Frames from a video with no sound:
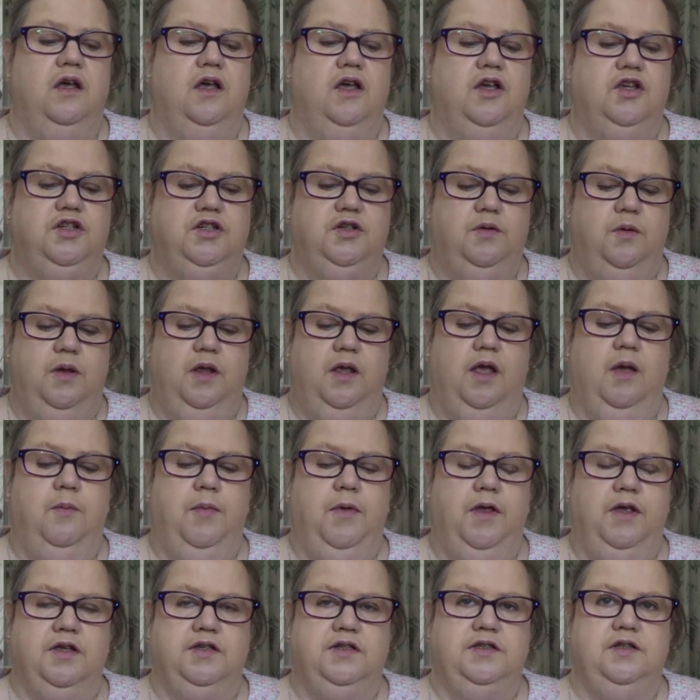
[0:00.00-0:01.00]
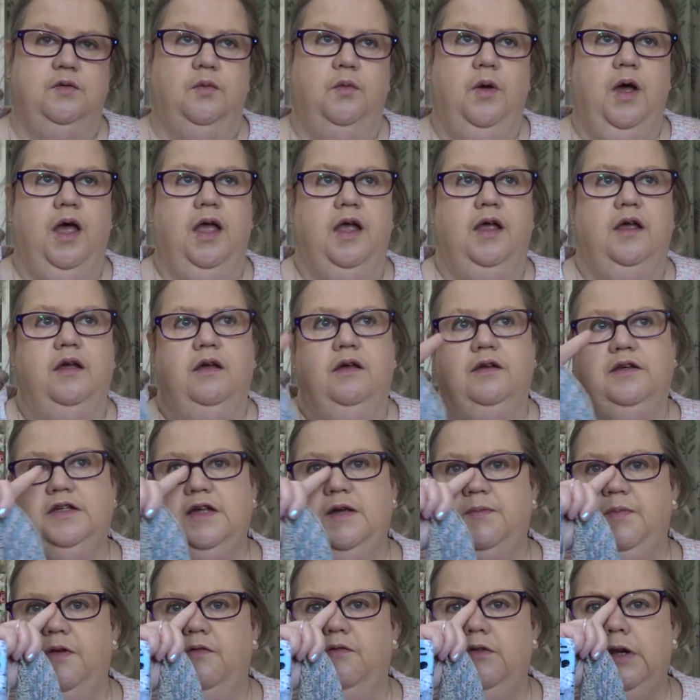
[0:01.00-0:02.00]
doing it, because the way
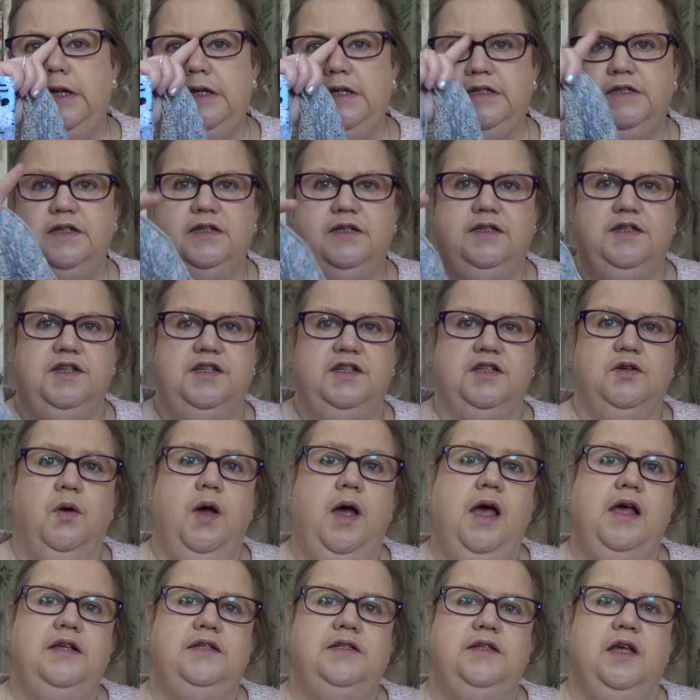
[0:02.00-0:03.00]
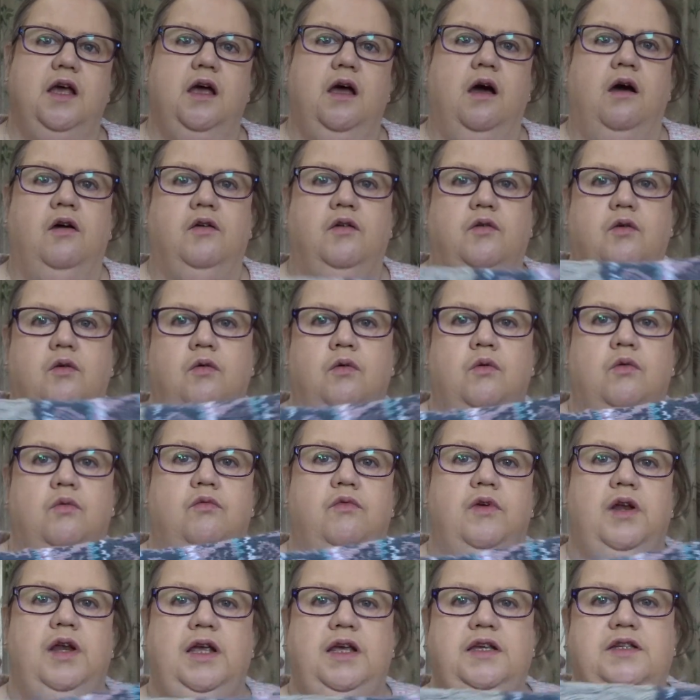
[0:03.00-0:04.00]
Debbie releases the squares, they aren't all
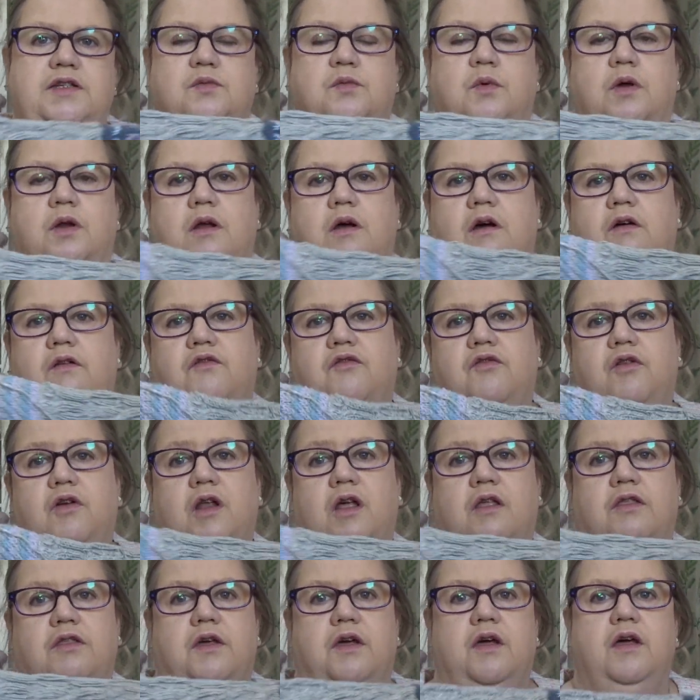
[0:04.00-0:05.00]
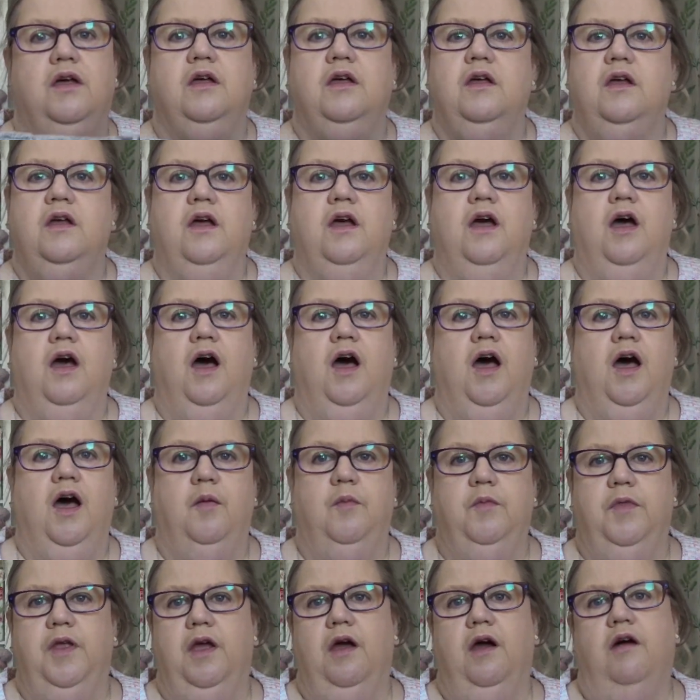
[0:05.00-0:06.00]
released one after another.
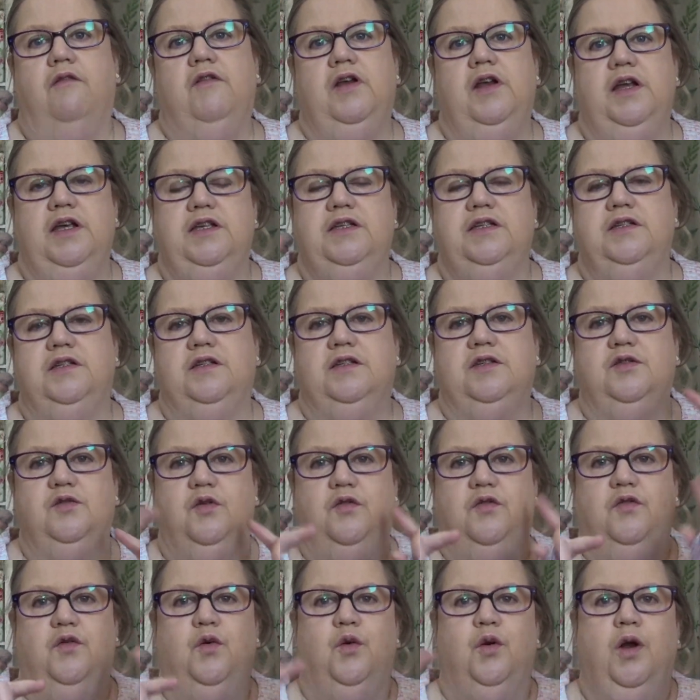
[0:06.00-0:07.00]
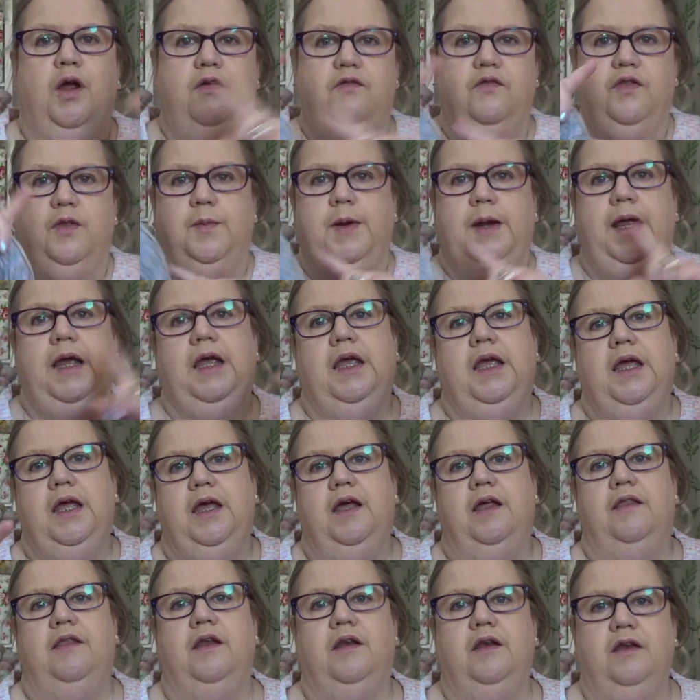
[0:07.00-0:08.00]
They are released sort of all over the blanket
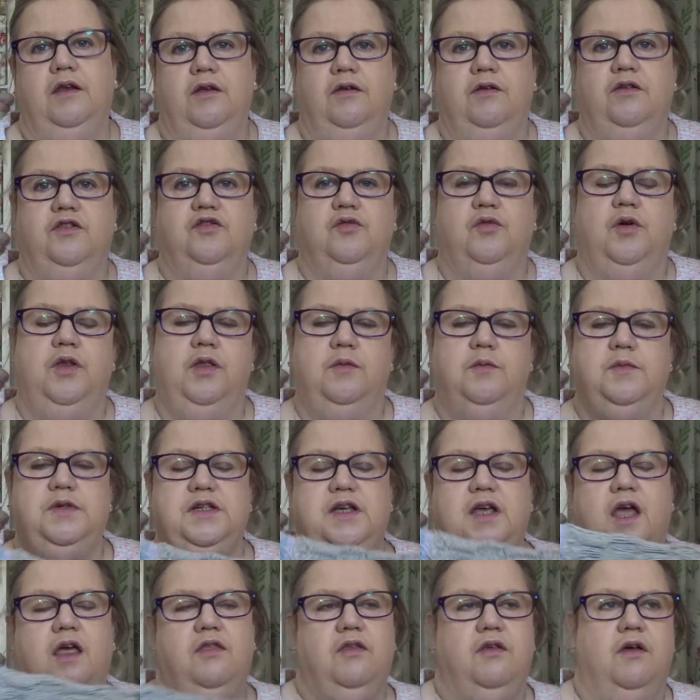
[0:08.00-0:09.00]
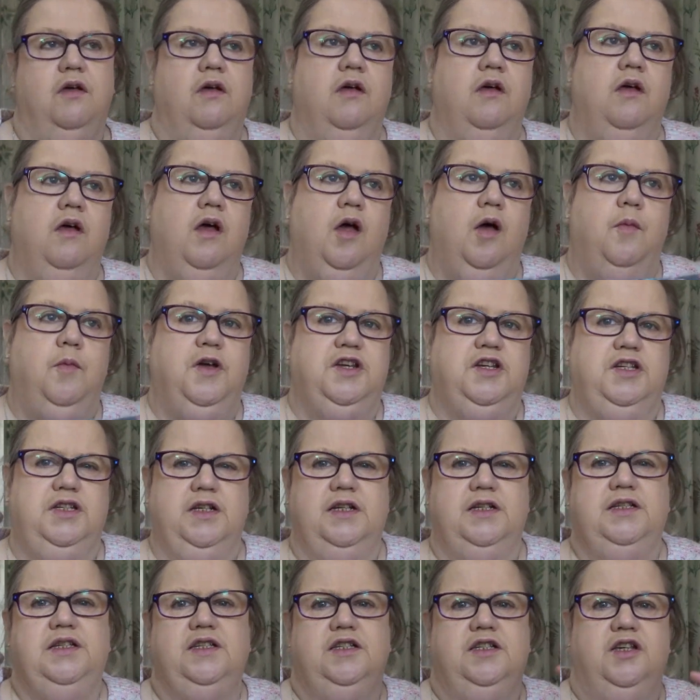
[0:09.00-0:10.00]
and then you join them together. But she
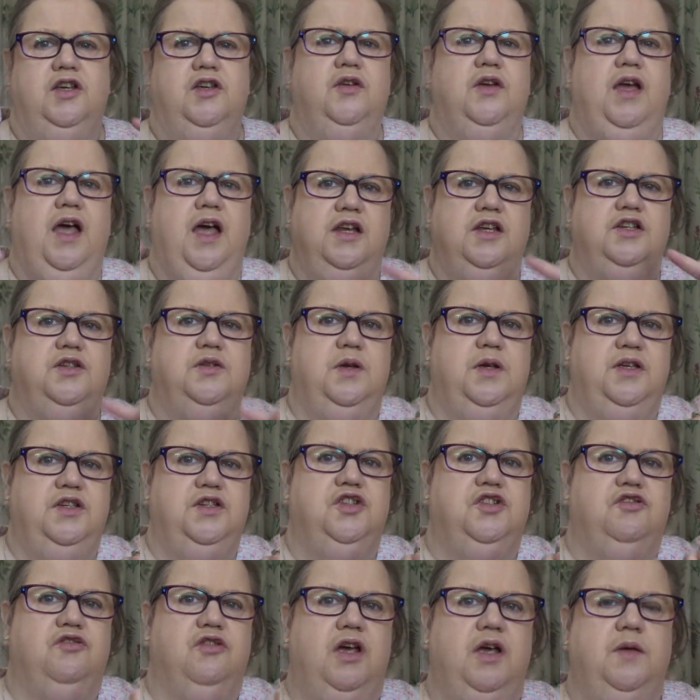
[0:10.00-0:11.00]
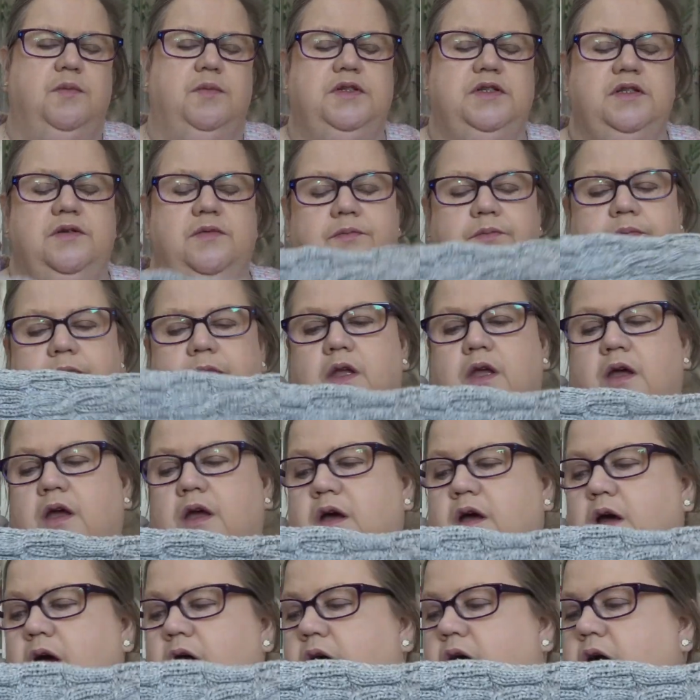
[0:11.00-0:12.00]
does it so you can do it in strips.
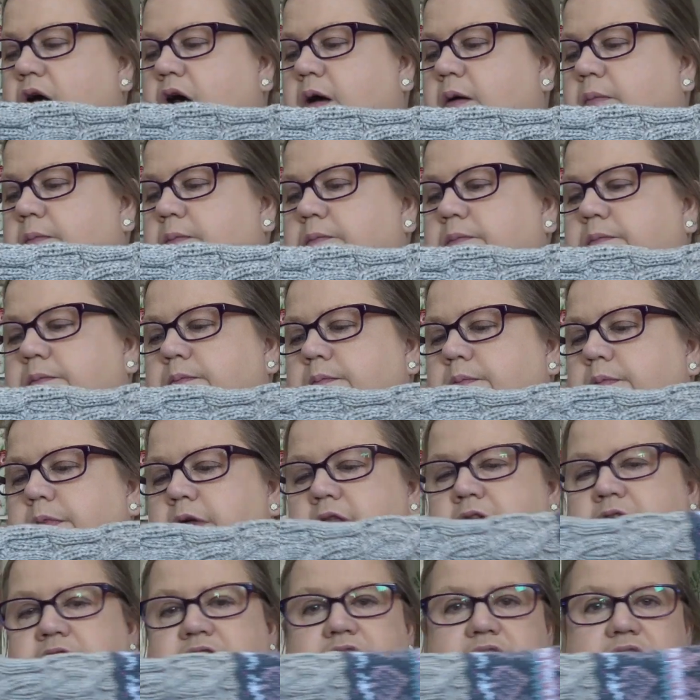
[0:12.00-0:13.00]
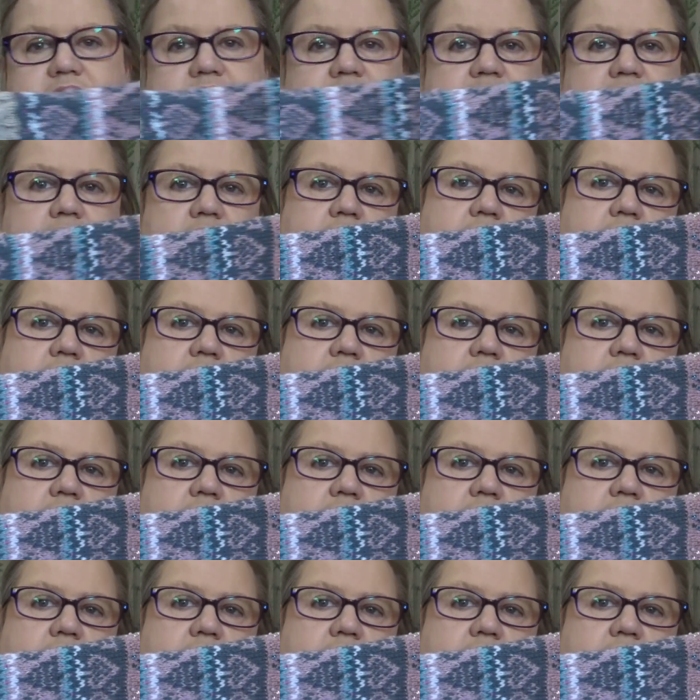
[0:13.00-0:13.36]
But this is